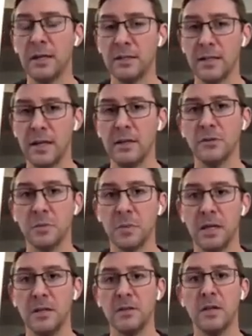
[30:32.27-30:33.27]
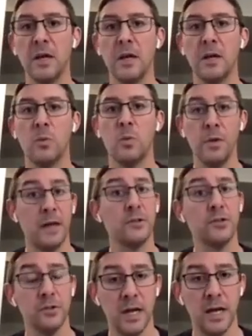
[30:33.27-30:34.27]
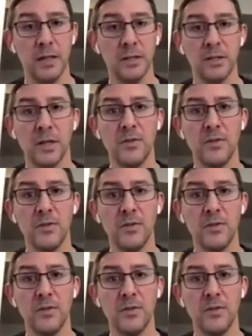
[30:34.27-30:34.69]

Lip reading: container space without your knowledge.